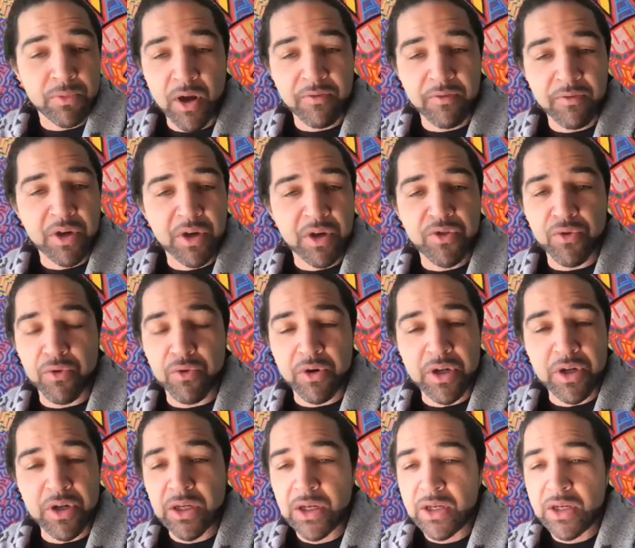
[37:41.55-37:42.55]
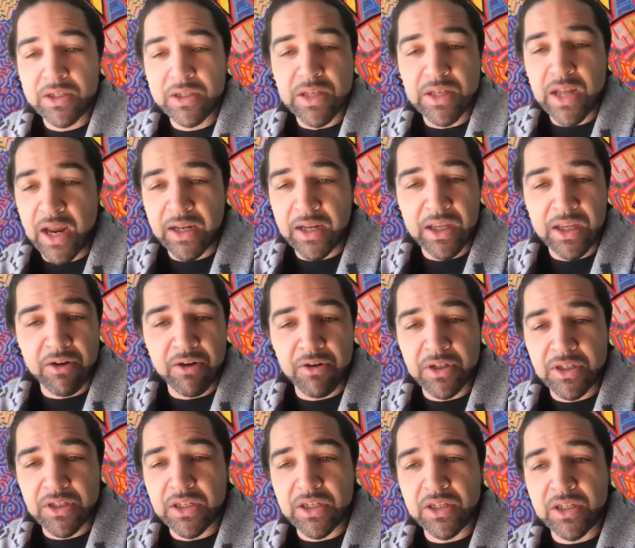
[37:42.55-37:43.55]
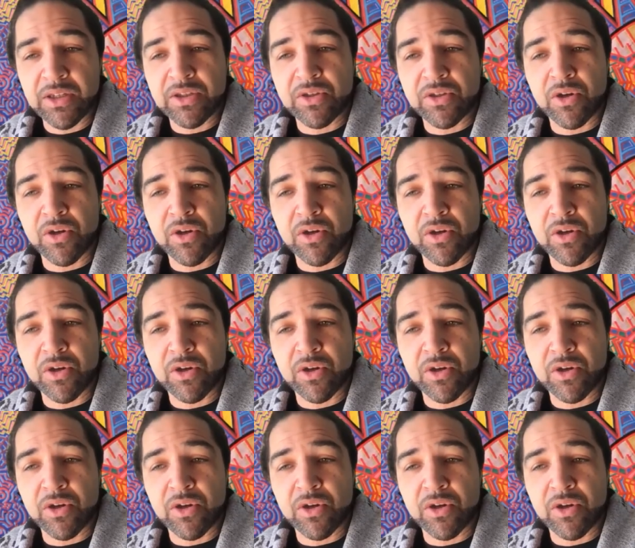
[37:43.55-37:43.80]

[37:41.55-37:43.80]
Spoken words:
government authority, it's not a guarantee.